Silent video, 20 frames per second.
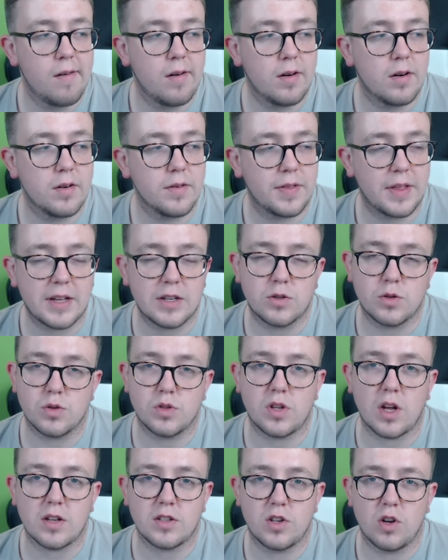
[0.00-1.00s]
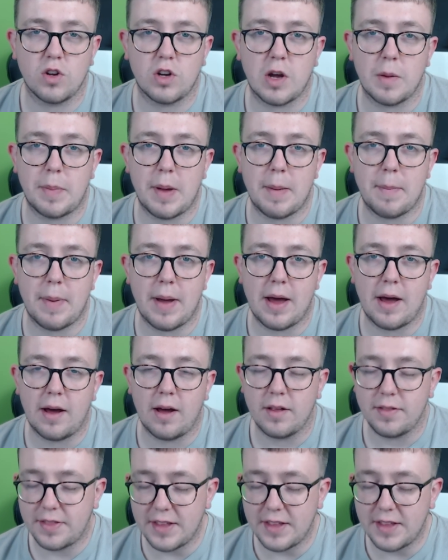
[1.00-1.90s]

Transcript: things will start to look a bit better.